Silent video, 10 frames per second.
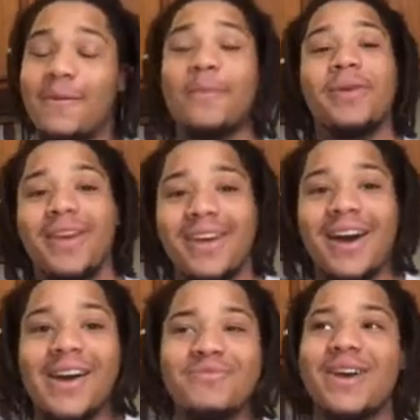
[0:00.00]
But
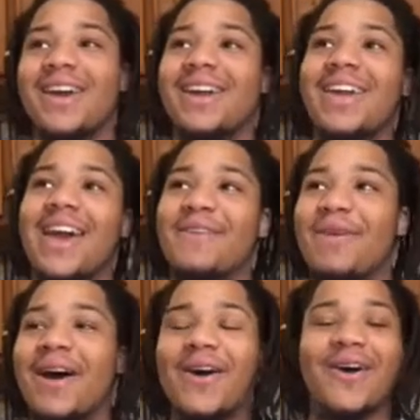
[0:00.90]
Peacock, man, he came
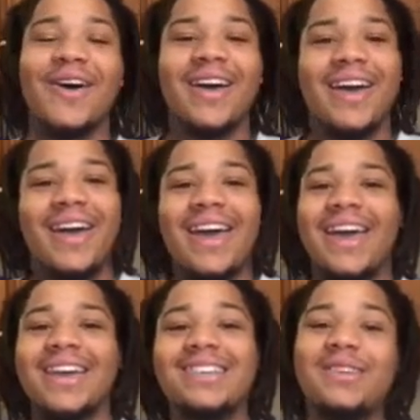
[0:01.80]
out and
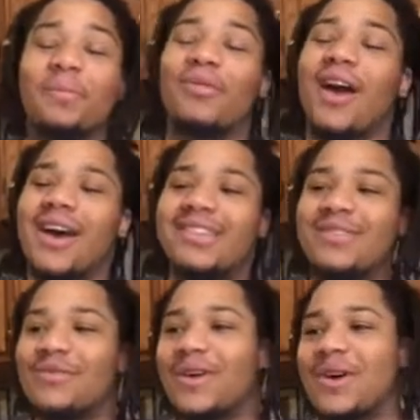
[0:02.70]
he surprised
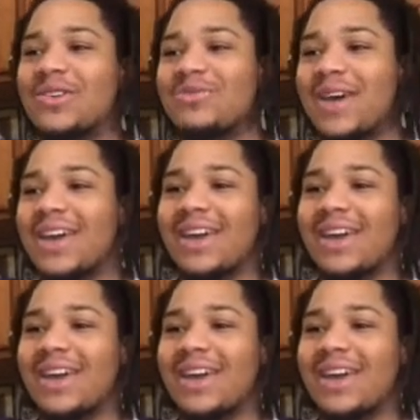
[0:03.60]
some folks, man.